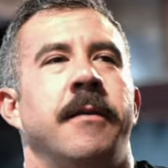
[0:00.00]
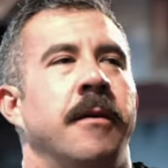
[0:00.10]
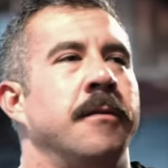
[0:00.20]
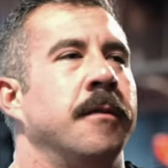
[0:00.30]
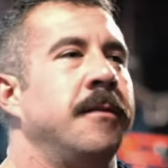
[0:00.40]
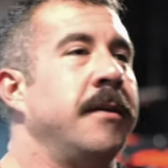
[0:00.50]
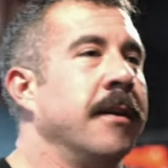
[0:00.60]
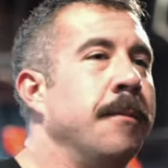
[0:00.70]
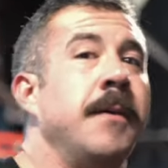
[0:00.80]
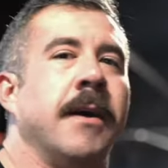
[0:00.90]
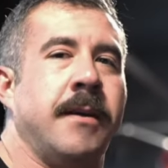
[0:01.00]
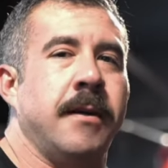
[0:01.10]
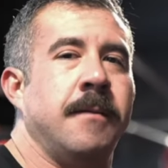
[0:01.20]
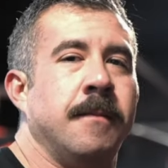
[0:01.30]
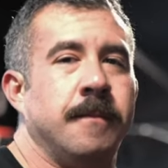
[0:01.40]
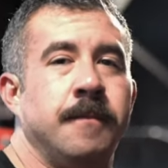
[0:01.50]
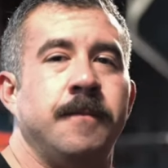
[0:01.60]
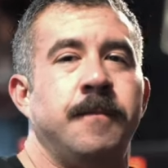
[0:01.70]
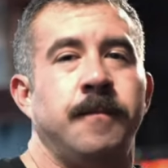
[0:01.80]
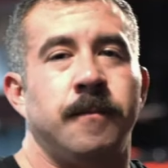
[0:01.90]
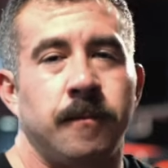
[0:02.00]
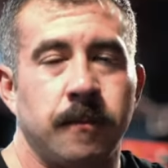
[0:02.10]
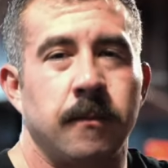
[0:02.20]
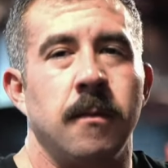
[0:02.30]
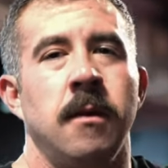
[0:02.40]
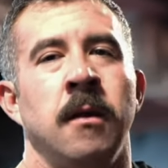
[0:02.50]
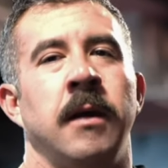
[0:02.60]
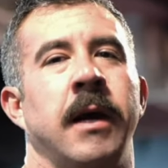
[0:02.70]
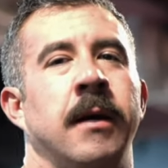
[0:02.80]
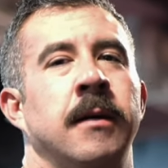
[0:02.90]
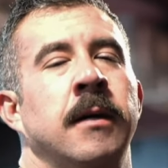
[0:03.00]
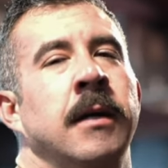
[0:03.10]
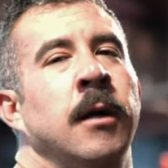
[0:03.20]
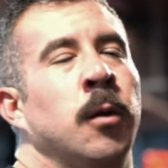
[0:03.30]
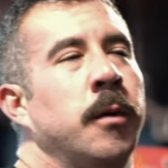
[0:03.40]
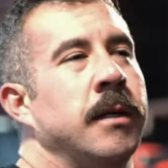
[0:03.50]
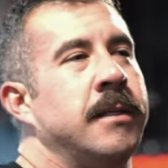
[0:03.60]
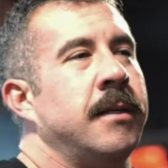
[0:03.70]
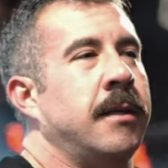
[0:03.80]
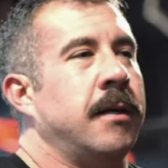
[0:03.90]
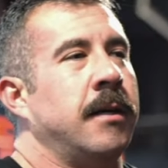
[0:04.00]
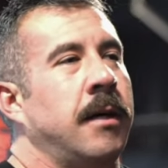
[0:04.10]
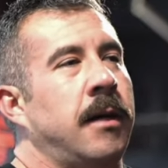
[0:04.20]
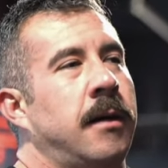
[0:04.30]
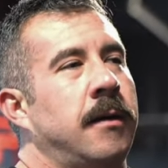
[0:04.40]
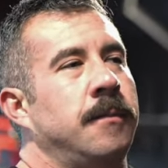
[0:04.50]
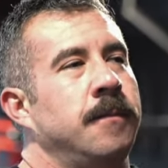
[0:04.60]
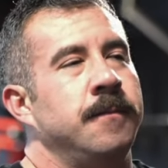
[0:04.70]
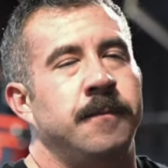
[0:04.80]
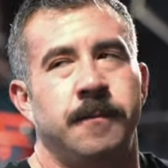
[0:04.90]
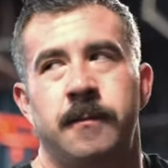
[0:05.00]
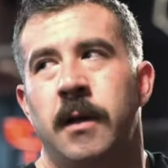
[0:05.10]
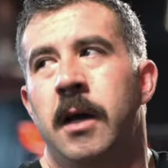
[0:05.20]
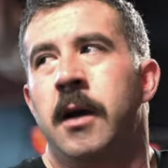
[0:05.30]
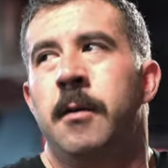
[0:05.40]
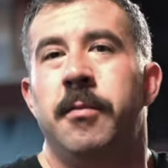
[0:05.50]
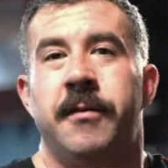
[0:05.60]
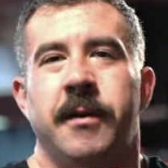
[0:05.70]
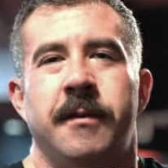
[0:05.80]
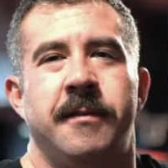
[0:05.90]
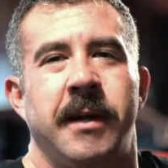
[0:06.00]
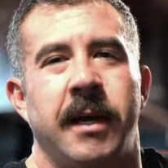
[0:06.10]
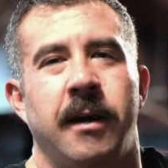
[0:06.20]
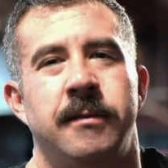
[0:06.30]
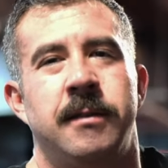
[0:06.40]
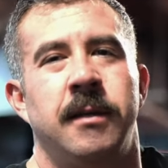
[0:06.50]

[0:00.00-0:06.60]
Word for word: of those ones. The Olympia I did. Oh, nice. Yeah. We went to Brazilian Steakhouse.